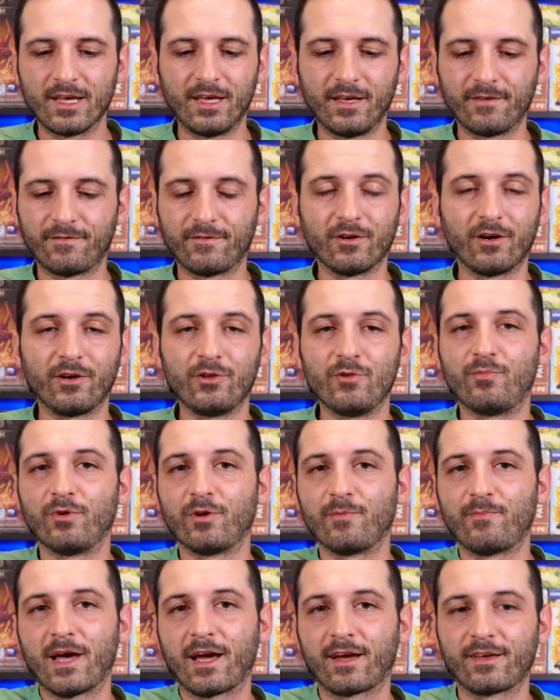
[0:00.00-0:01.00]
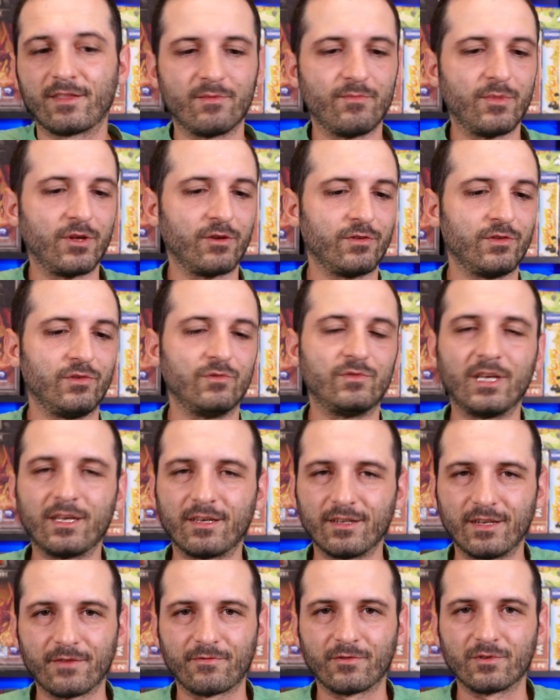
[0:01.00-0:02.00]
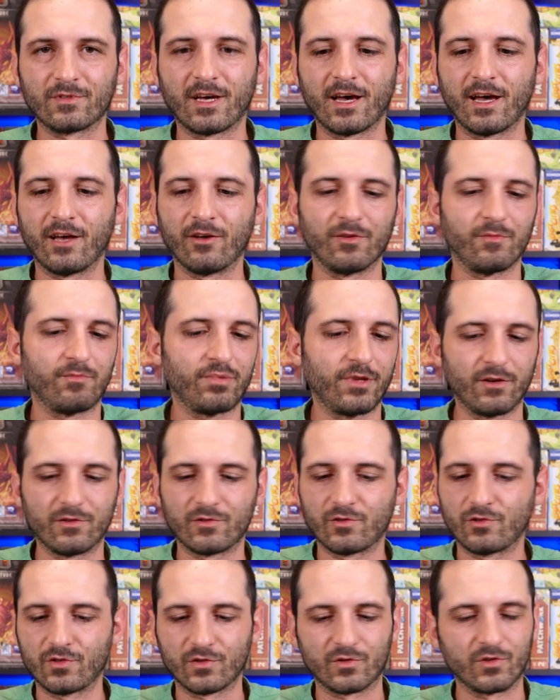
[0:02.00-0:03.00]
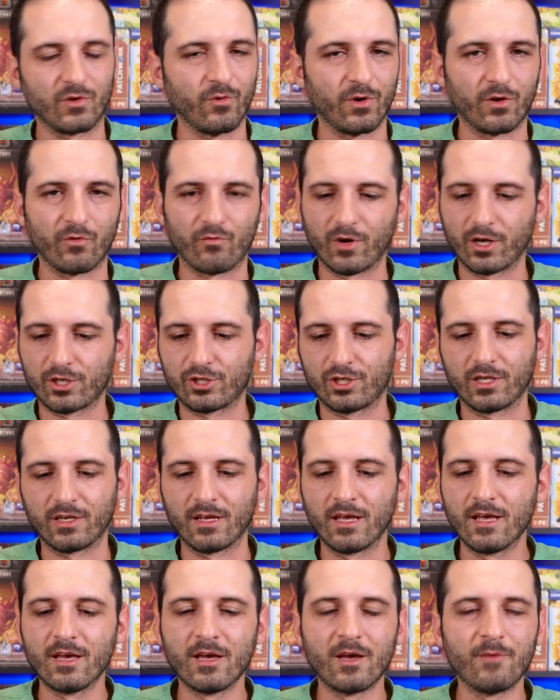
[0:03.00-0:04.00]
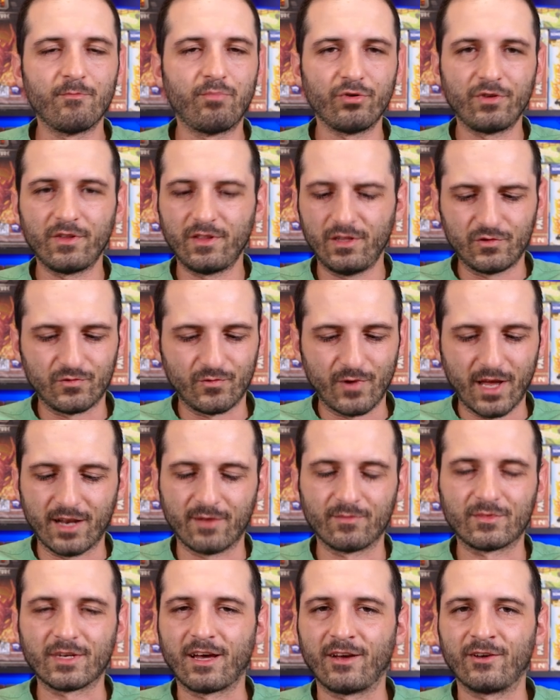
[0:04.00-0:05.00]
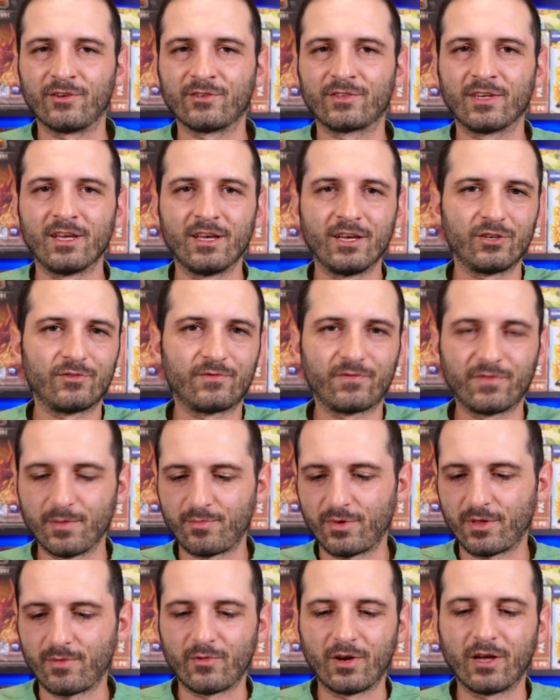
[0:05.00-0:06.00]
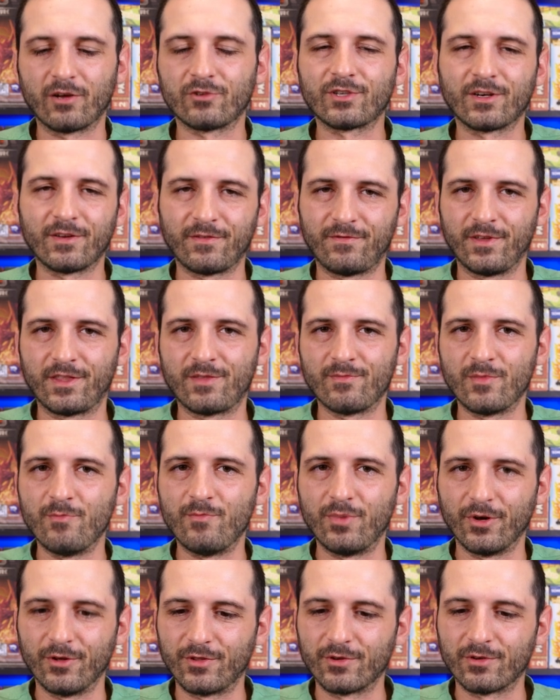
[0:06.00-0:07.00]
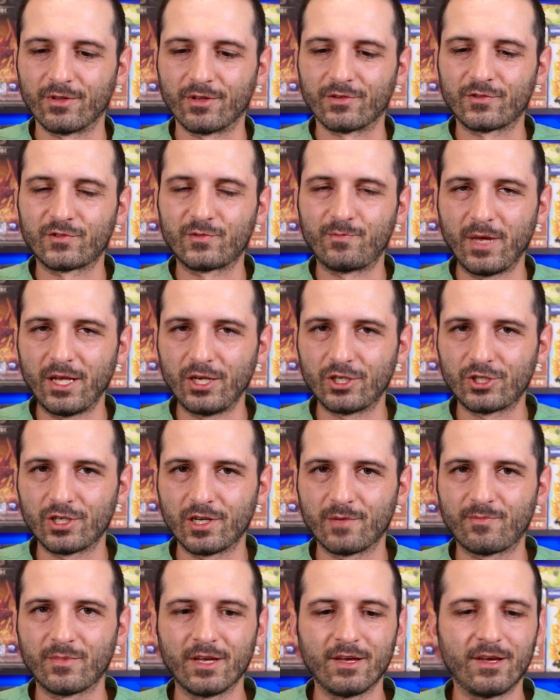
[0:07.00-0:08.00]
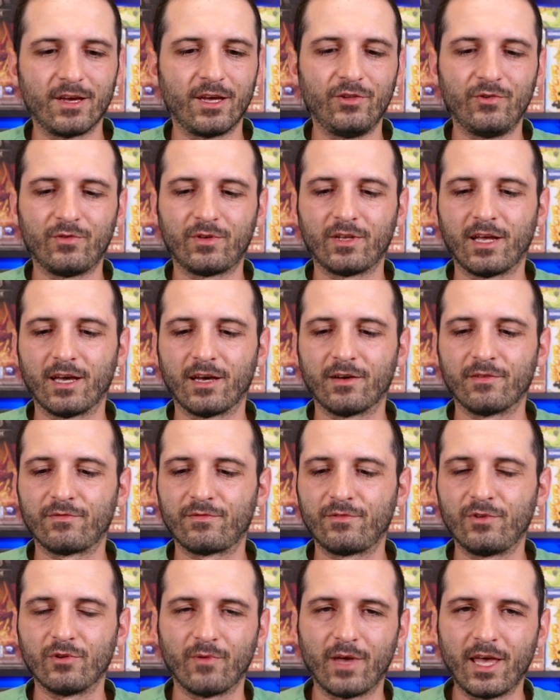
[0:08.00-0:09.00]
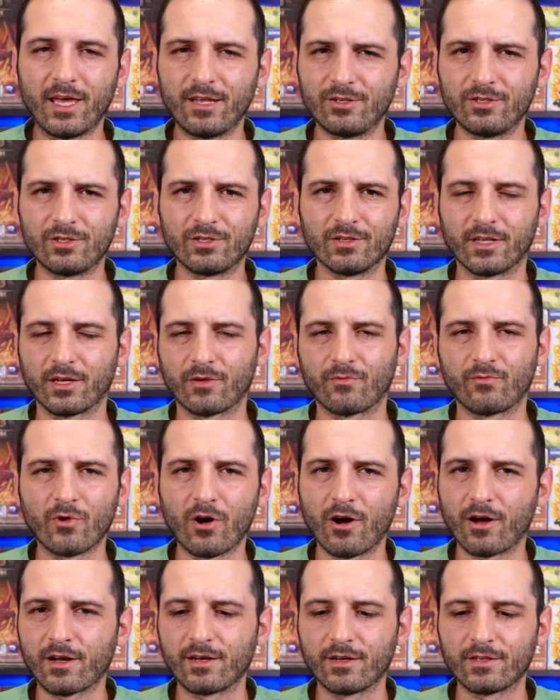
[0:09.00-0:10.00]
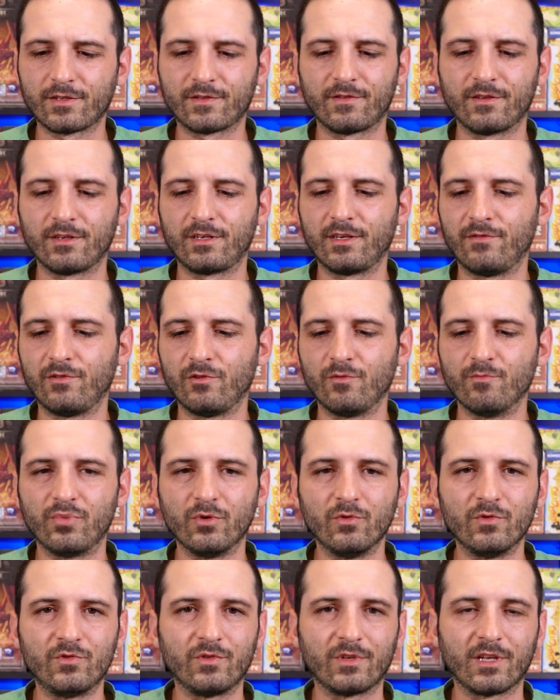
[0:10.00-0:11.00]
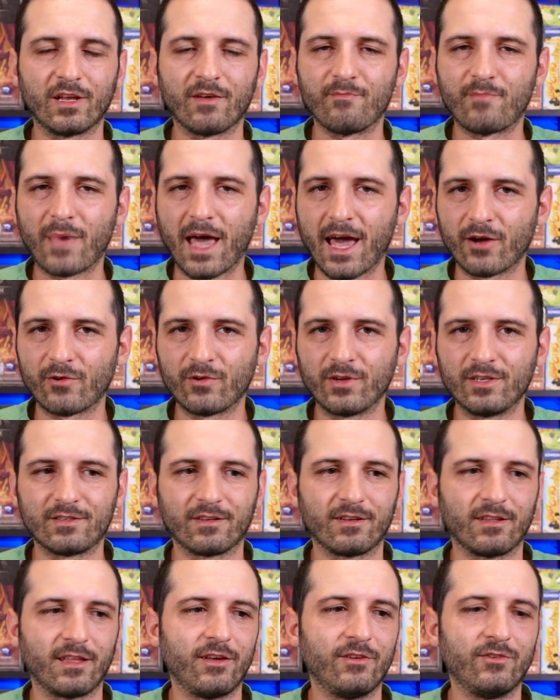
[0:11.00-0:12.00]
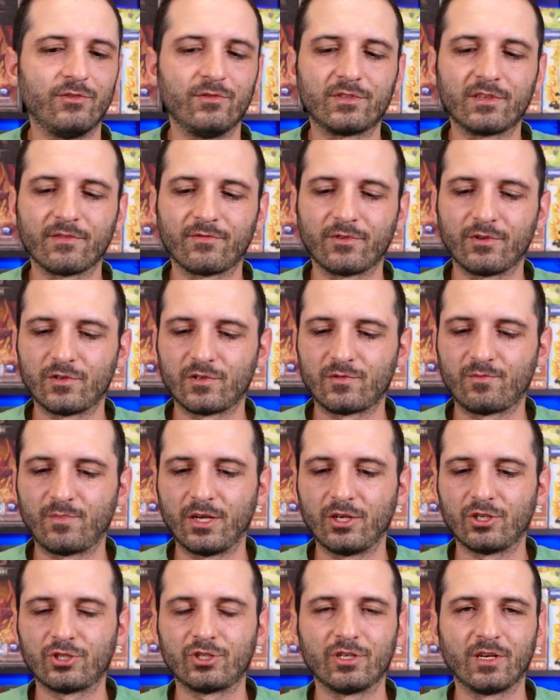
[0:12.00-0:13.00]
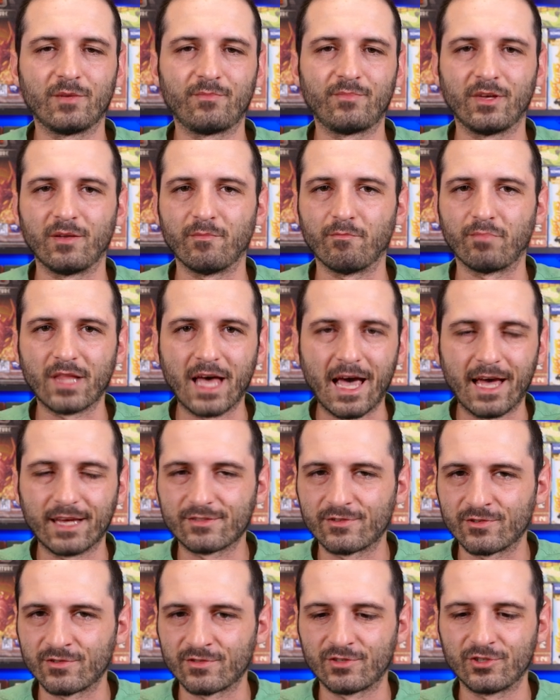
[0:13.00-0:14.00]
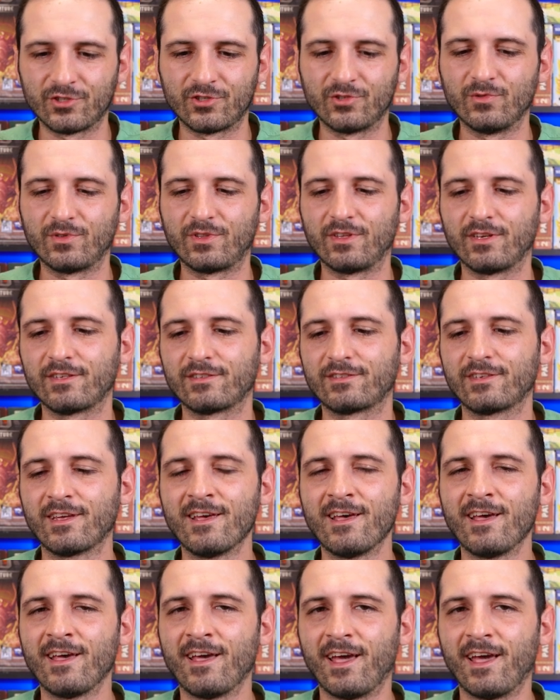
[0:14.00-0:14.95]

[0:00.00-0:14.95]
If not, you put it back in the middle and you take a different tile. And players are just going rushing, putting these random tiles, flipping around, trying to fit them and build their little spaceship. And you can have, you know, en- like rockets that give you boosts. You can have batteries that allow you to do stuff on your spaceship and blasters to shoot things.